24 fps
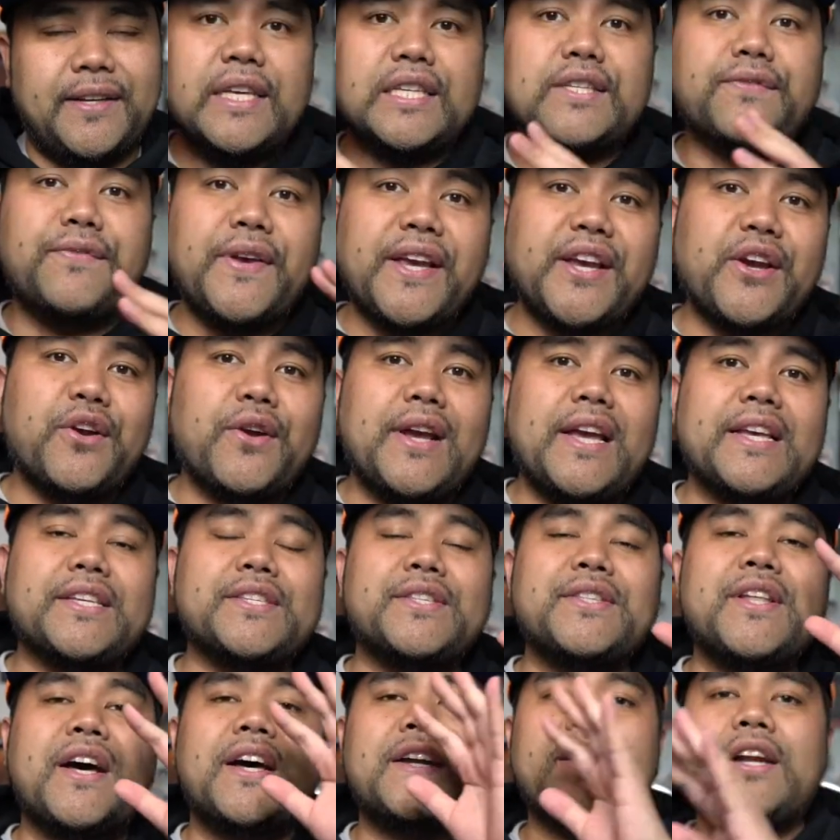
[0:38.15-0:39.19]
This figure
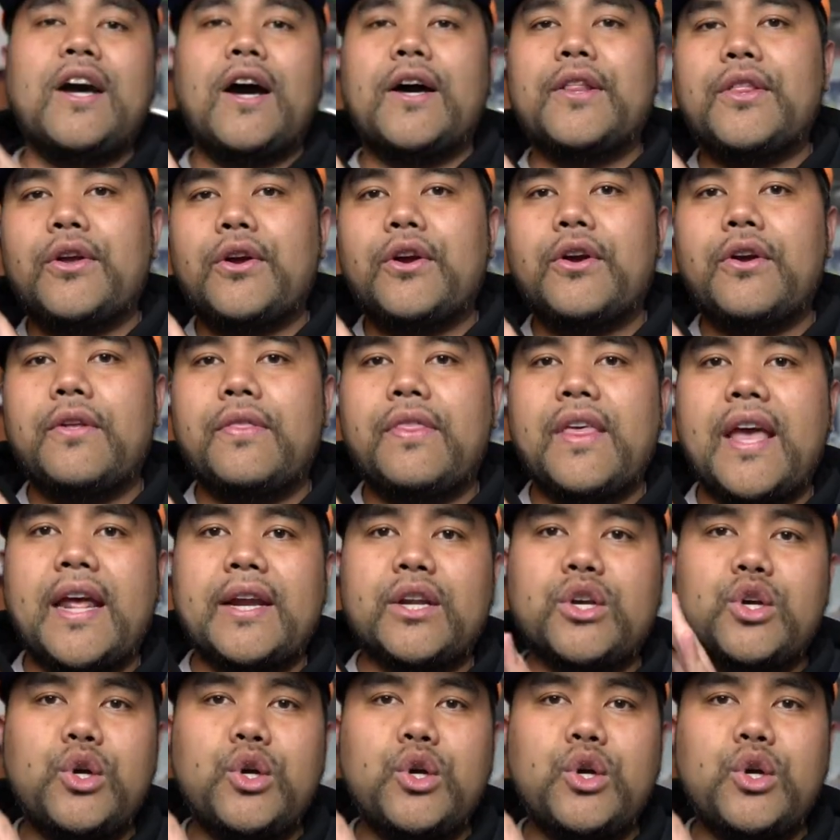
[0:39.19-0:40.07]
is none other than